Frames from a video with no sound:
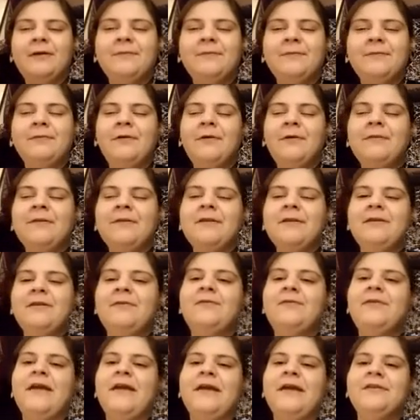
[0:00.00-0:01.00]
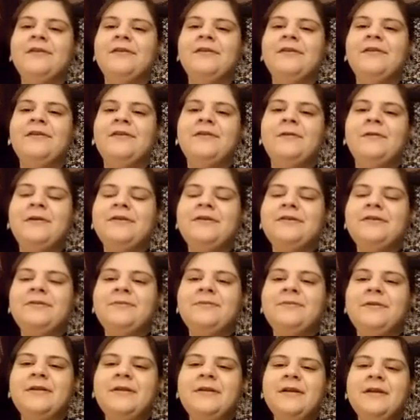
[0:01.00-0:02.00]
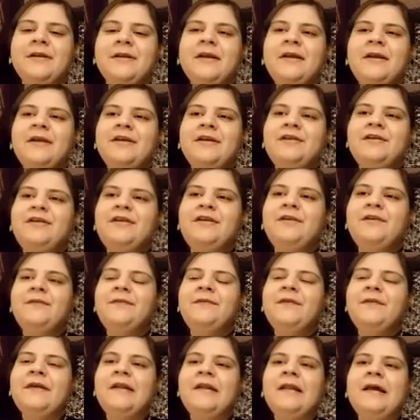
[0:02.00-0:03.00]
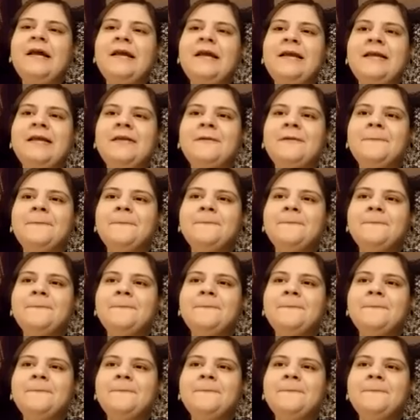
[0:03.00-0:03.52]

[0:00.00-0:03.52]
probably you've answered this question, but do you feel like